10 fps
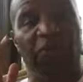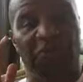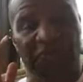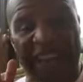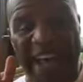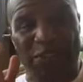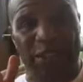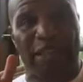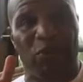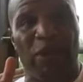faster
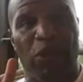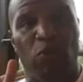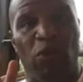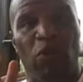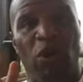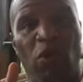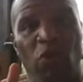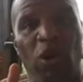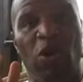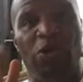down the wrong, wrong
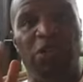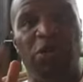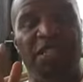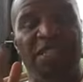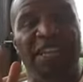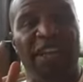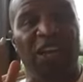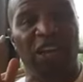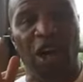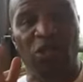road, you just get
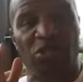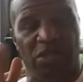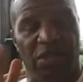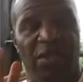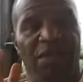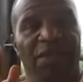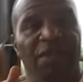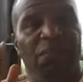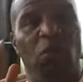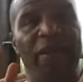lost
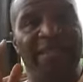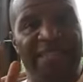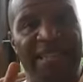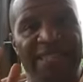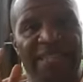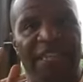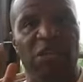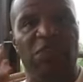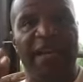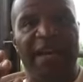more intensely.
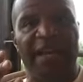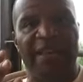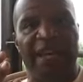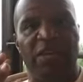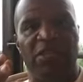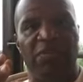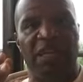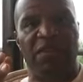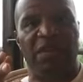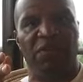You've got to thank you,
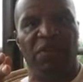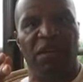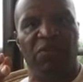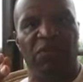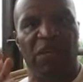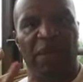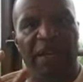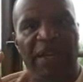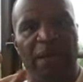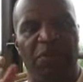Smith, uh, for
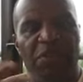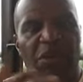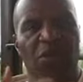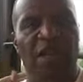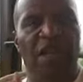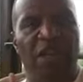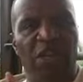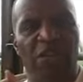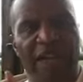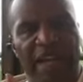donating to Operation Hope.
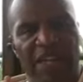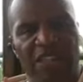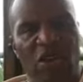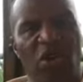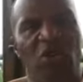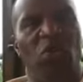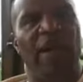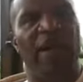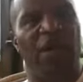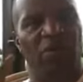You've got to turn
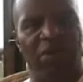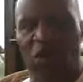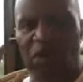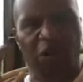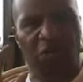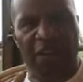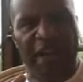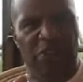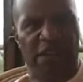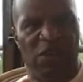around. Don't go
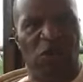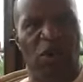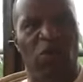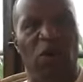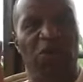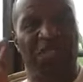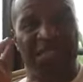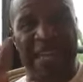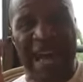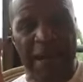faster down the wrong road.
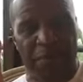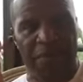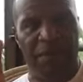Stop.